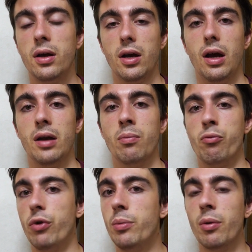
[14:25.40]
And
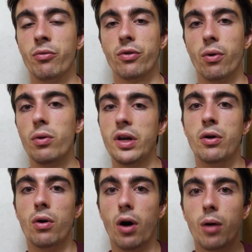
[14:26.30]
premiums only
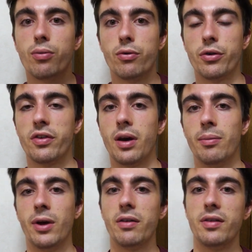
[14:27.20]
go up over
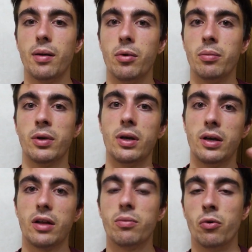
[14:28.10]
time as the album
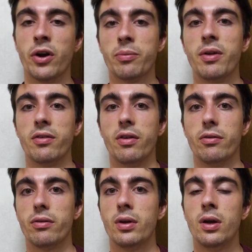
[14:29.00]
gets more expensive.